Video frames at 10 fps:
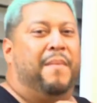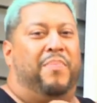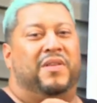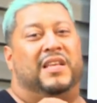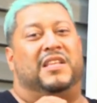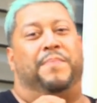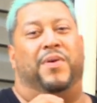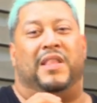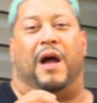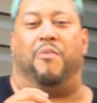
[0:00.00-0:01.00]
But since he
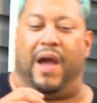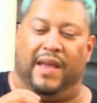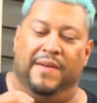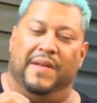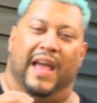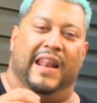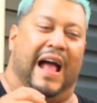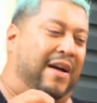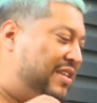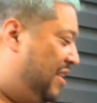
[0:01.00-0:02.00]
put it that way, and
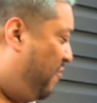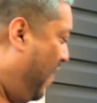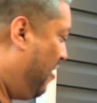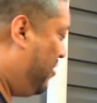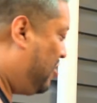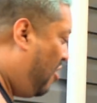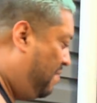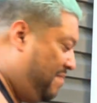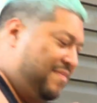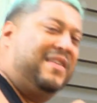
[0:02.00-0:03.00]
now I see the final
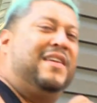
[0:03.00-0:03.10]
result,